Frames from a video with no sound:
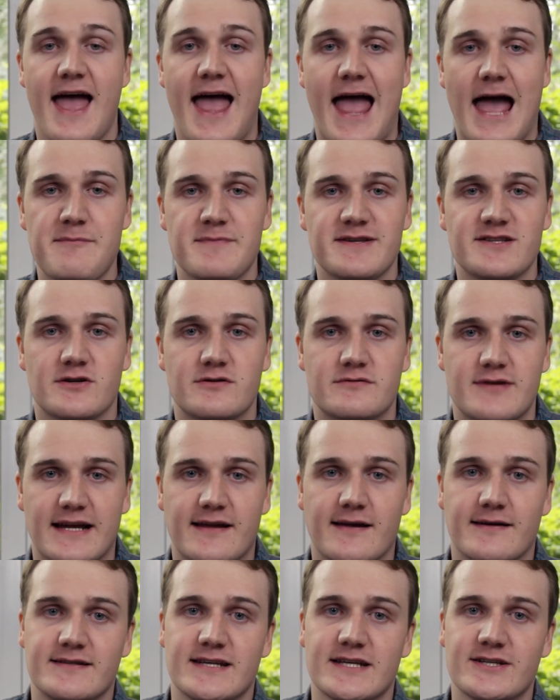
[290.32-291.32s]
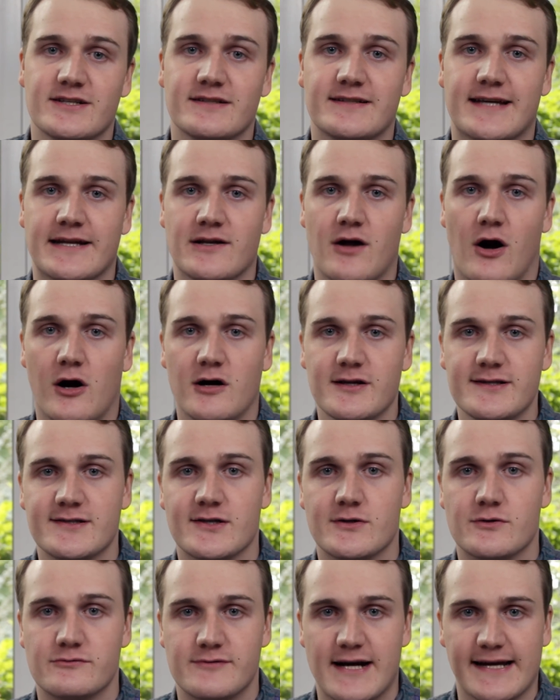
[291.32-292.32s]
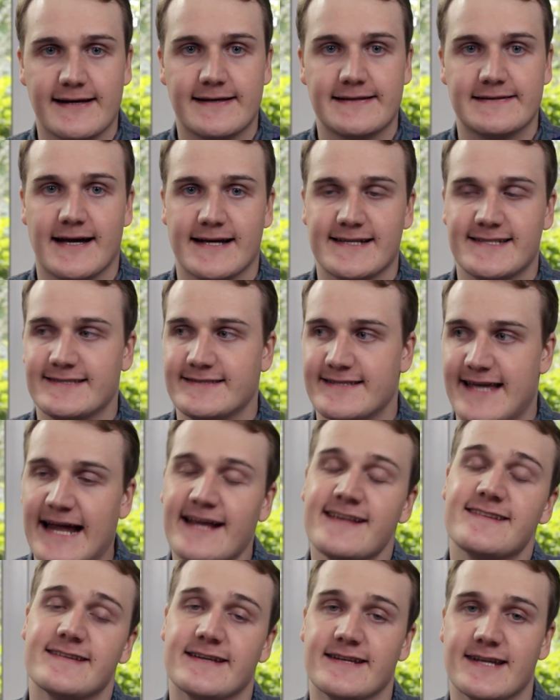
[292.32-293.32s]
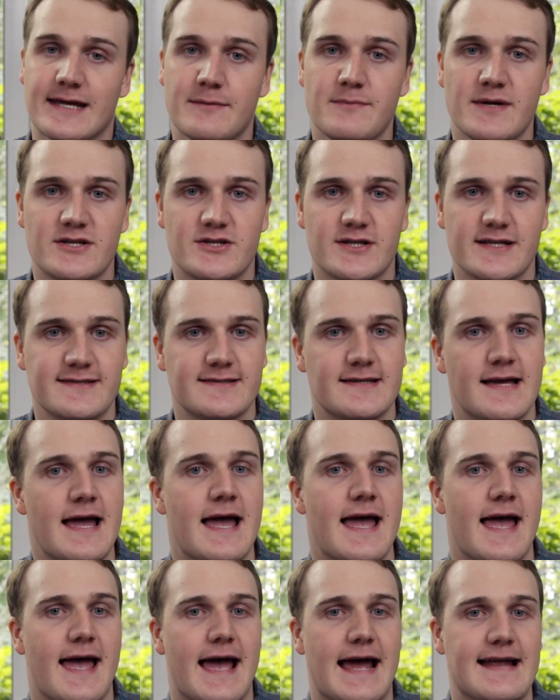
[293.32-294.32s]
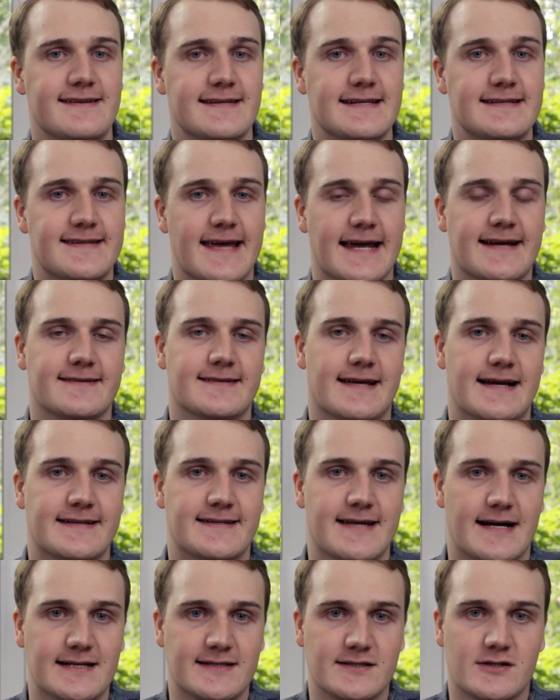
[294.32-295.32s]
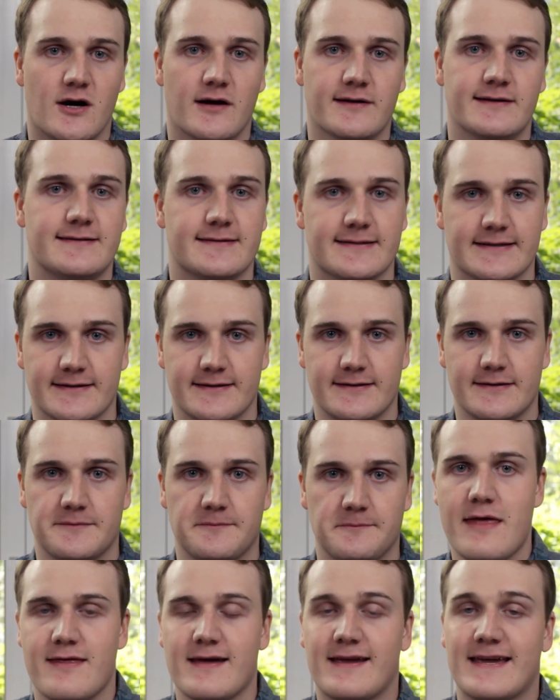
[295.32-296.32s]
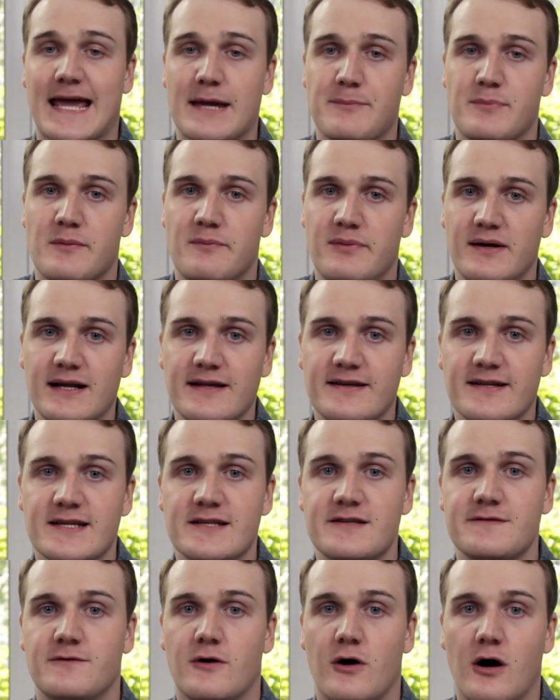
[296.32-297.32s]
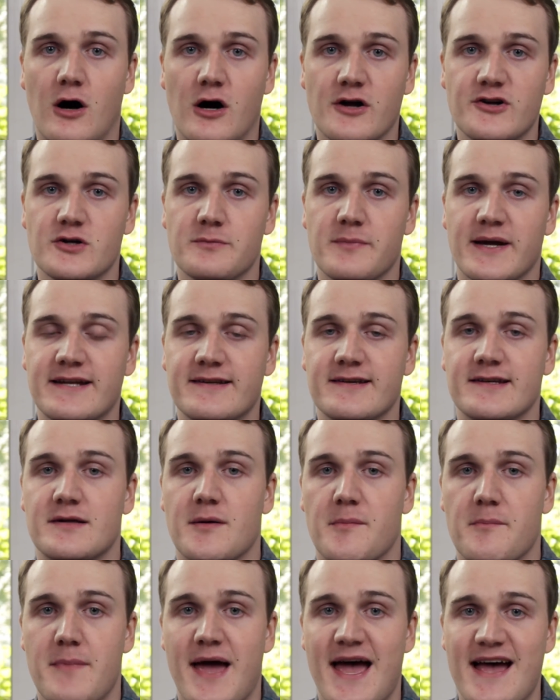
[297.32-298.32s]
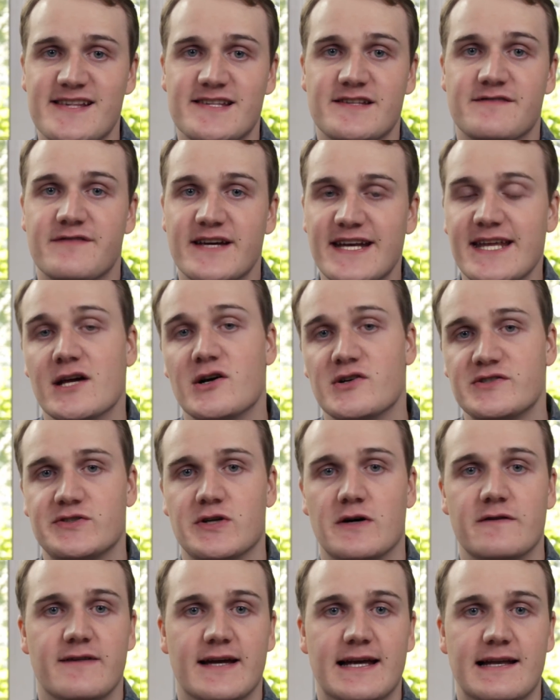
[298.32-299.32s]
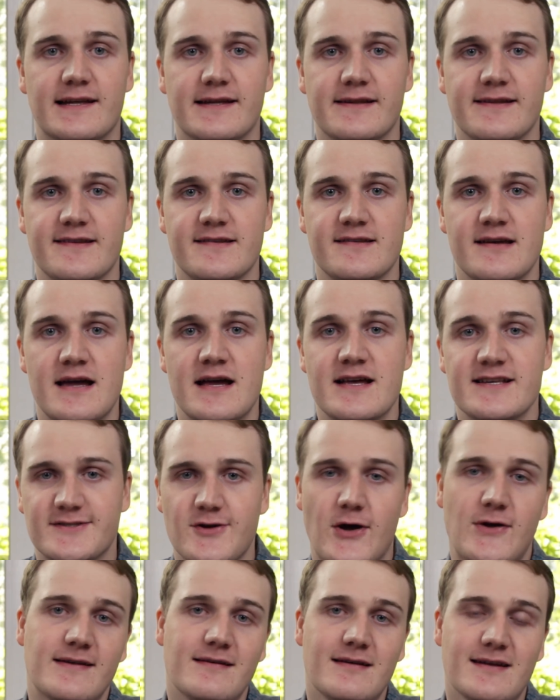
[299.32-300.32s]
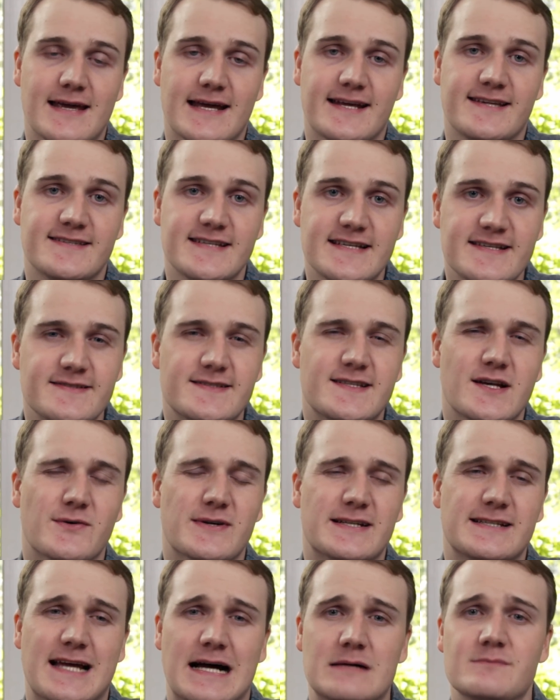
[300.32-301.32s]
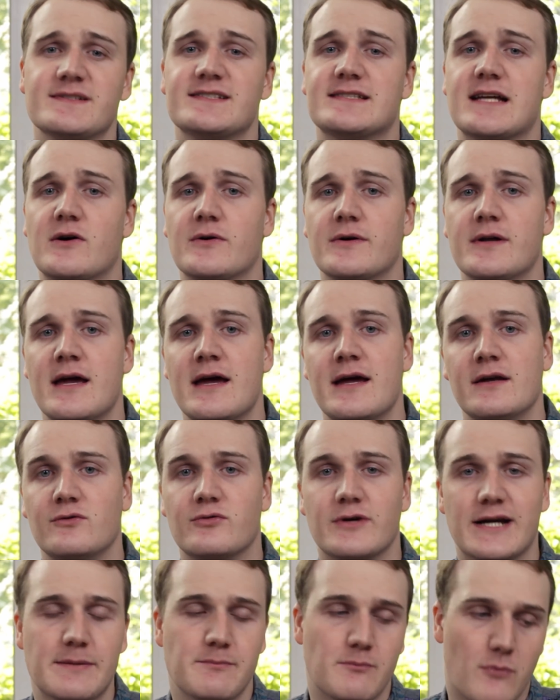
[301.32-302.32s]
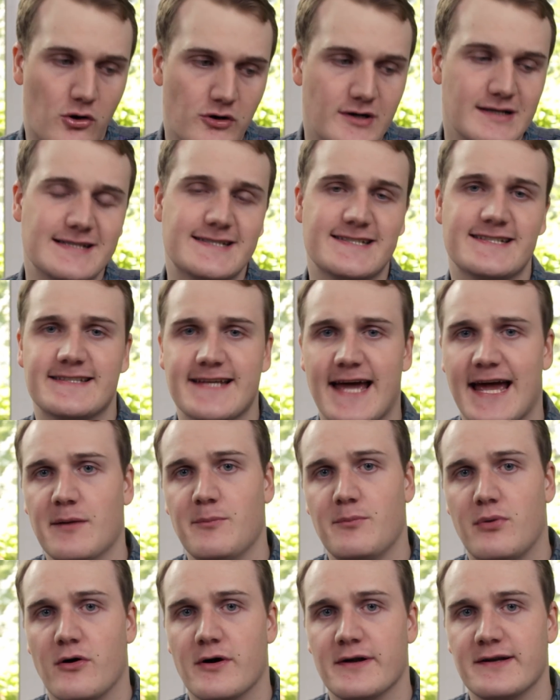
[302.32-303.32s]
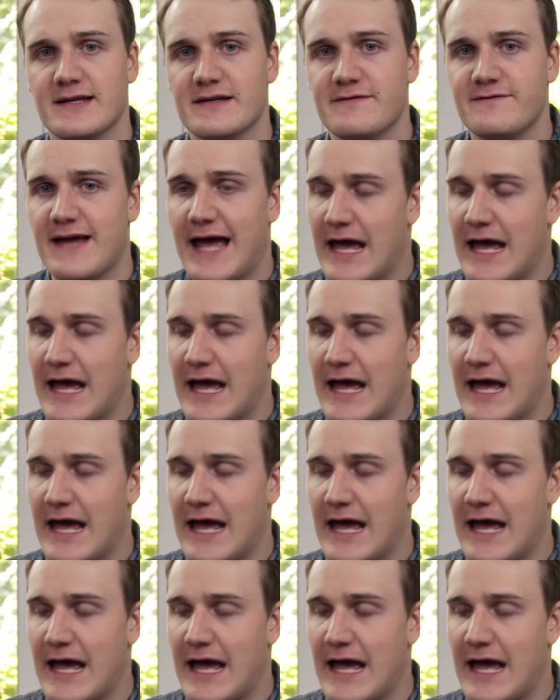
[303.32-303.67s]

Amazon Rekognition can also recognize text and images and detect adult content. The capabilities for automated mass video surveillance certainly exists, so it comes down to a moral standpoint if